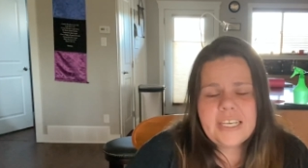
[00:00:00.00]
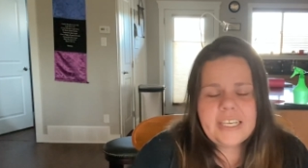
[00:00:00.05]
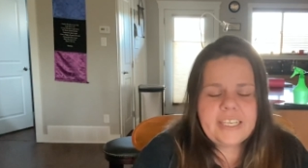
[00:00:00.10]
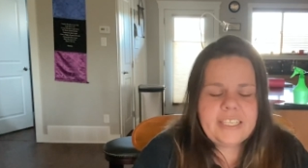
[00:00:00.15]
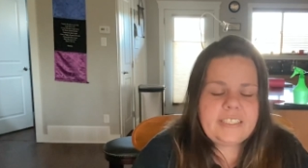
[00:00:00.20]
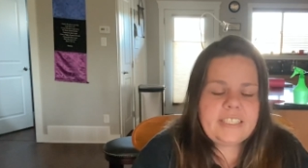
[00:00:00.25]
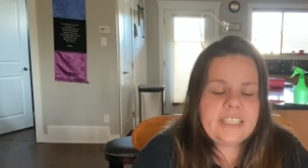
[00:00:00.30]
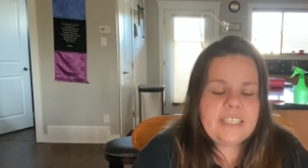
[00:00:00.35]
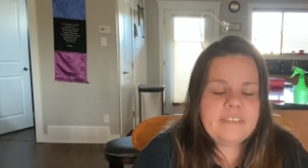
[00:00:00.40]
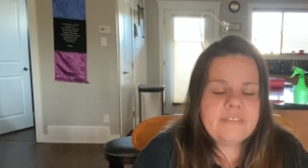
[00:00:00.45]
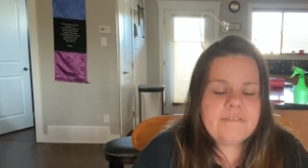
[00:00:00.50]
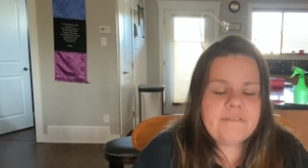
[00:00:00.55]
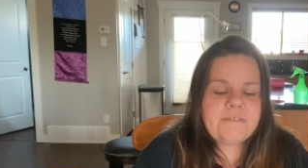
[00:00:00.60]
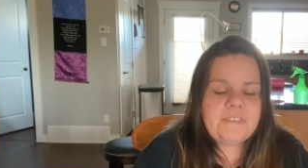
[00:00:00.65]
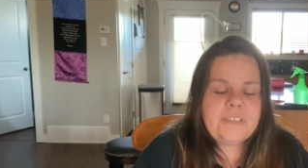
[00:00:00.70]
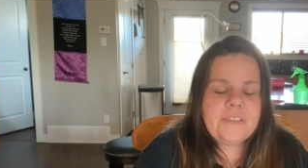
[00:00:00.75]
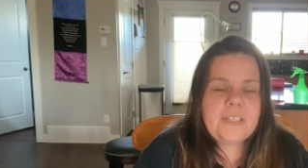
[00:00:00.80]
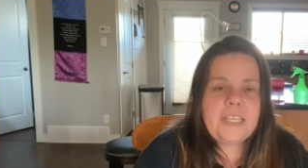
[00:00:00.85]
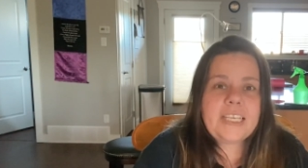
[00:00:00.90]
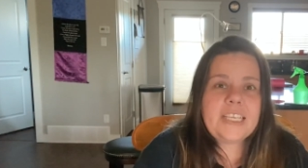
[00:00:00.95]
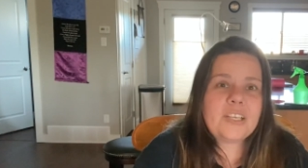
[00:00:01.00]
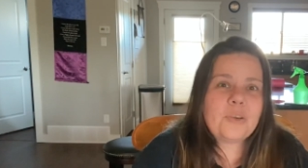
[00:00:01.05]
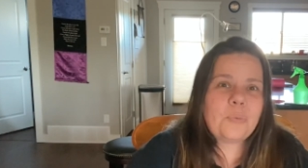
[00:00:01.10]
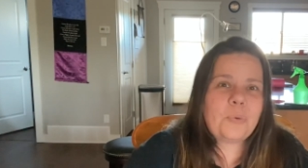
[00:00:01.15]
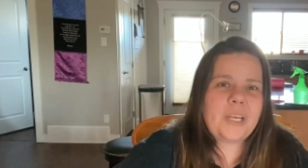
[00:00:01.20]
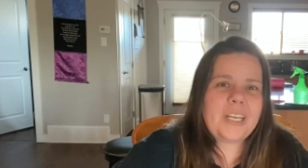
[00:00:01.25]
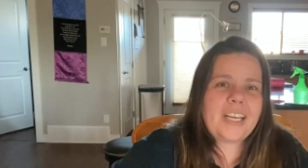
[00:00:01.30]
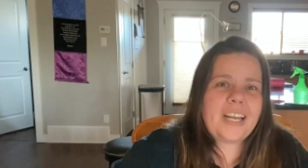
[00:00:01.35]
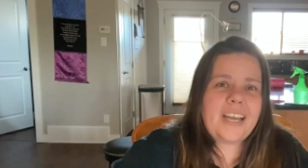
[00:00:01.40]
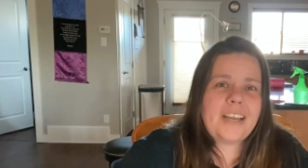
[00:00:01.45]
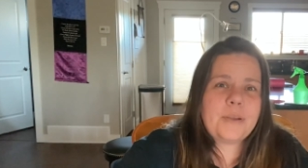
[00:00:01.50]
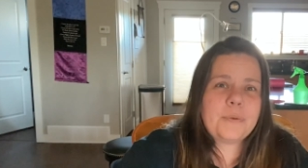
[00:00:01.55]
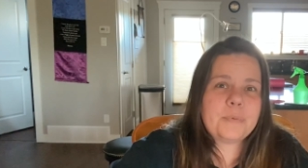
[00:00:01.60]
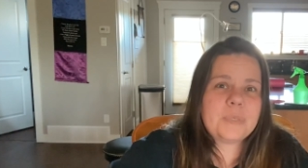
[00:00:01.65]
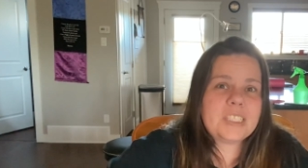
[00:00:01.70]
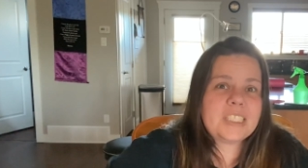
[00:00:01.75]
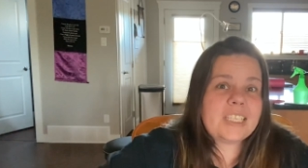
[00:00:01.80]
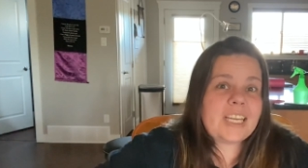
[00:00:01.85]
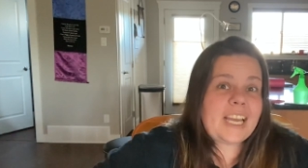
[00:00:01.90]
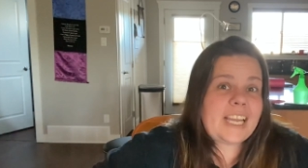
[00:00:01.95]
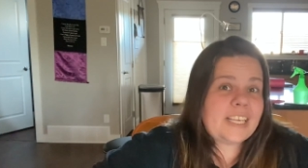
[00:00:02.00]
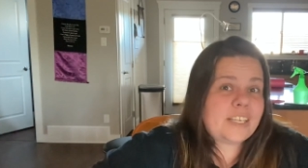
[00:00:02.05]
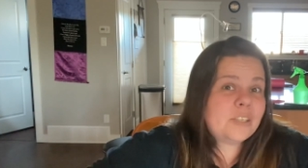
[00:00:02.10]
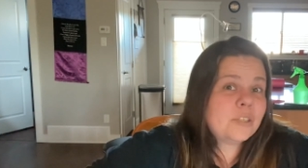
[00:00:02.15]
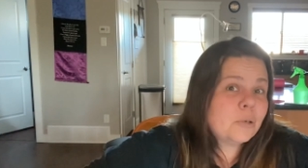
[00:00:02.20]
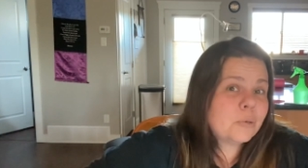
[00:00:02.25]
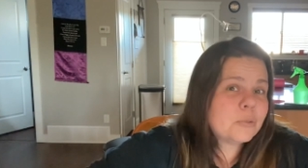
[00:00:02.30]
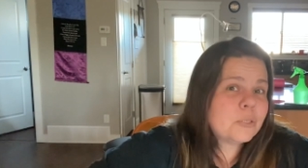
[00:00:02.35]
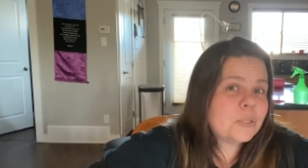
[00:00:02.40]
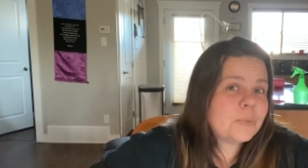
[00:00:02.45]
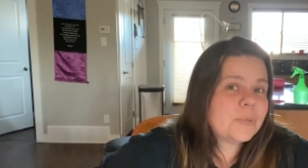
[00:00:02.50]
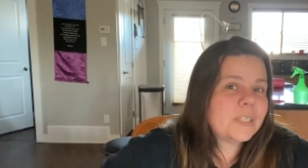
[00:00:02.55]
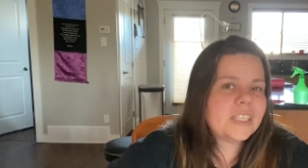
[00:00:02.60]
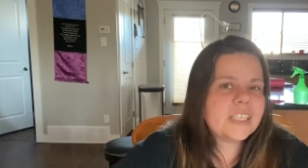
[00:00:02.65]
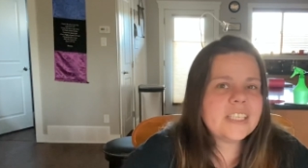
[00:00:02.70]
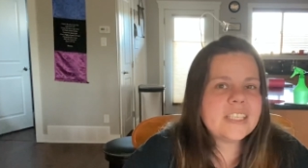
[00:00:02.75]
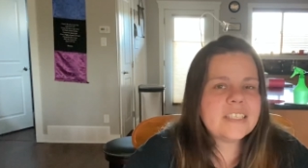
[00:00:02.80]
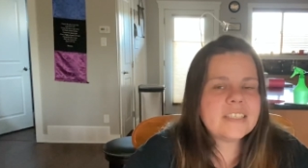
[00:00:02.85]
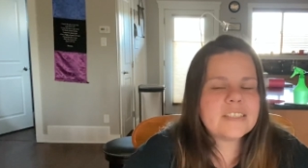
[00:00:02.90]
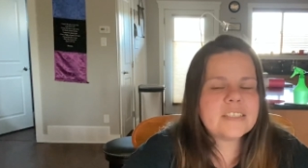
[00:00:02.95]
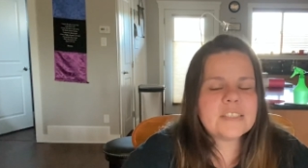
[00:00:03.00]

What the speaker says: It didn't feel like it when I was diagnosed with it.